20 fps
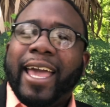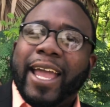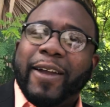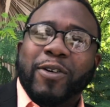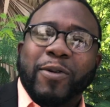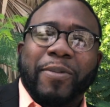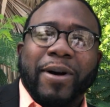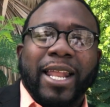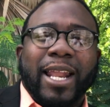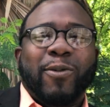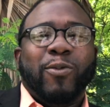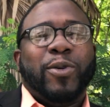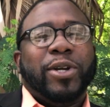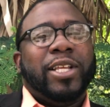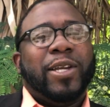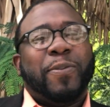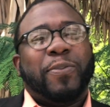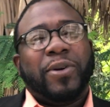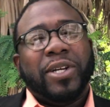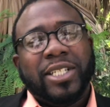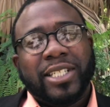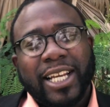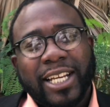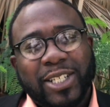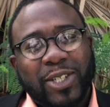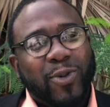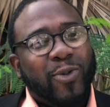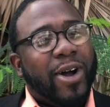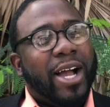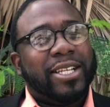Hey everybody, I really
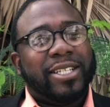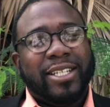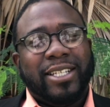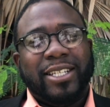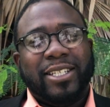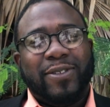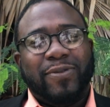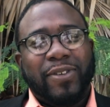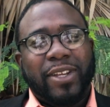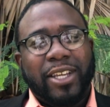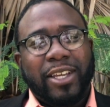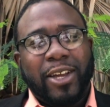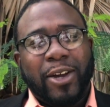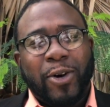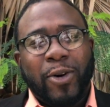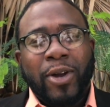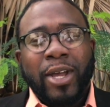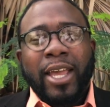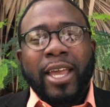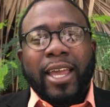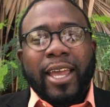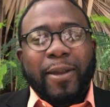appreciate you watching this video.